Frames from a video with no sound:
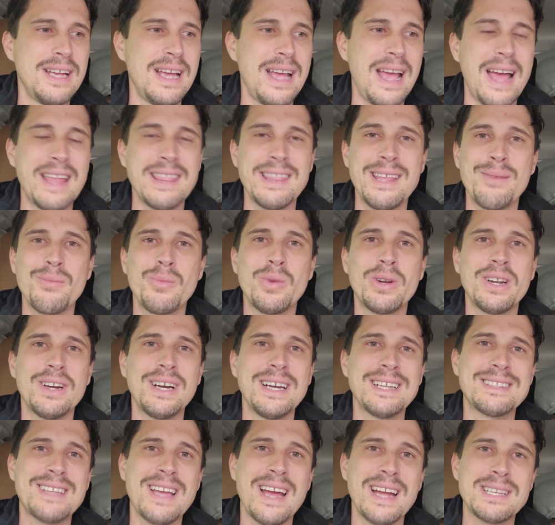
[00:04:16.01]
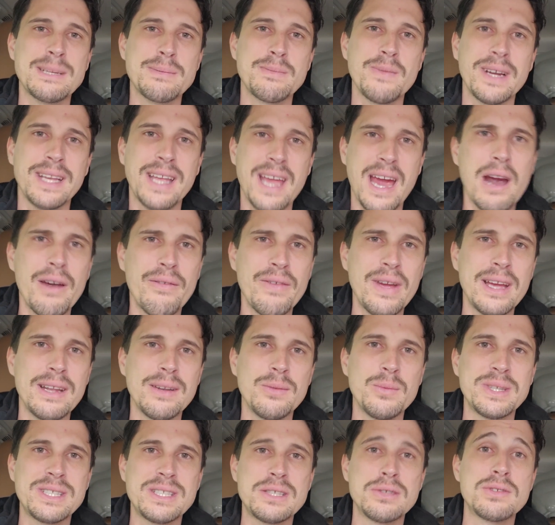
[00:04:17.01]
And then when I attach my
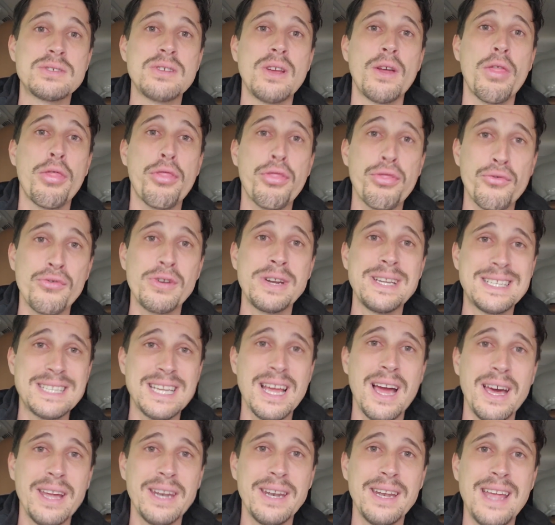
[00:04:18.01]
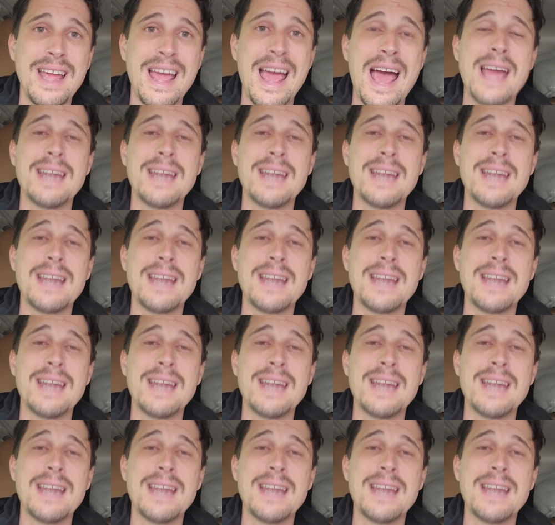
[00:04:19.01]
caravan, which is 3 ton